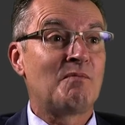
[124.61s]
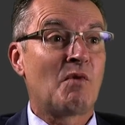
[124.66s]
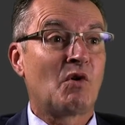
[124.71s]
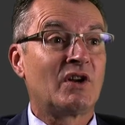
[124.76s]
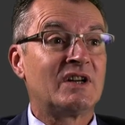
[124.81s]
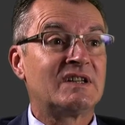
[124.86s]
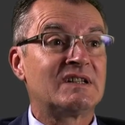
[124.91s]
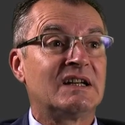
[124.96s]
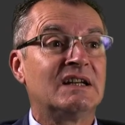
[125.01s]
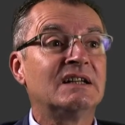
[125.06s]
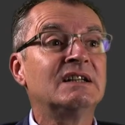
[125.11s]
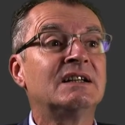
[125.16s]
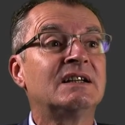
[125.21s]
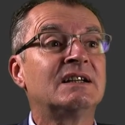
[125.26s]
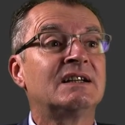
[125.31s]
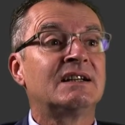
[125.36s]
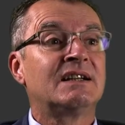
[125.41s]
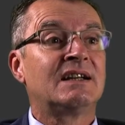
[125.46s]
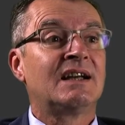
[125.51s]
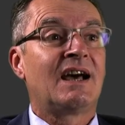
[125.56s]
monitor,
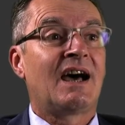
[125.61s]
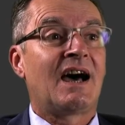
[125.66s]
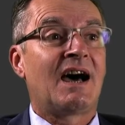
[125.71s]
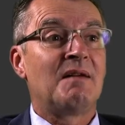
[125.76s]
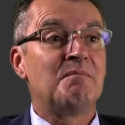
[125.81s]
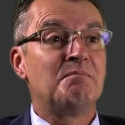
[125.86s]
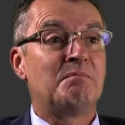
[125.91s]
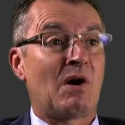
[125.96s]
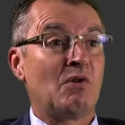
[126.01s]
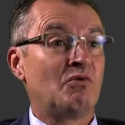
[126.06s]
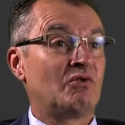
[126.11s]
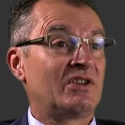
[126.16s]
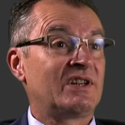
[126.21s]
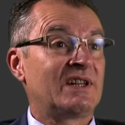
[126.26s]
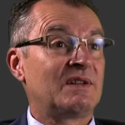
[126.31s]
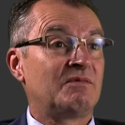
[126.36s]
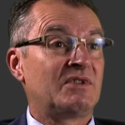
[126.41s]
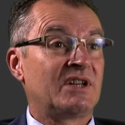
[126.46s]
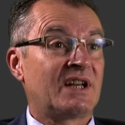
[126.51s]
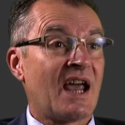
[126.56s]

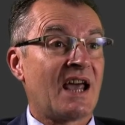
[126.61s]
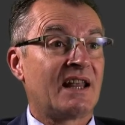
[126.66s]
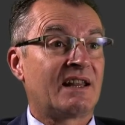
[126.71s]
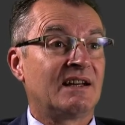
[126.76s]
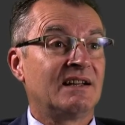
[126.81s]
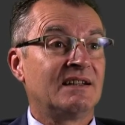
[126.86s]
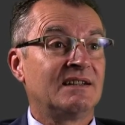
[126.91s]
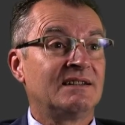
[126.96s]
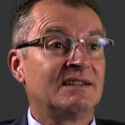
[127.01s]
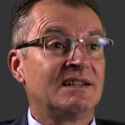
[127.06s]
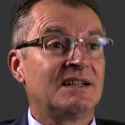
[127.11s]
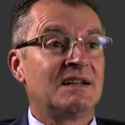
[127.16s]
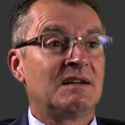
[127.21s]
bolting them together.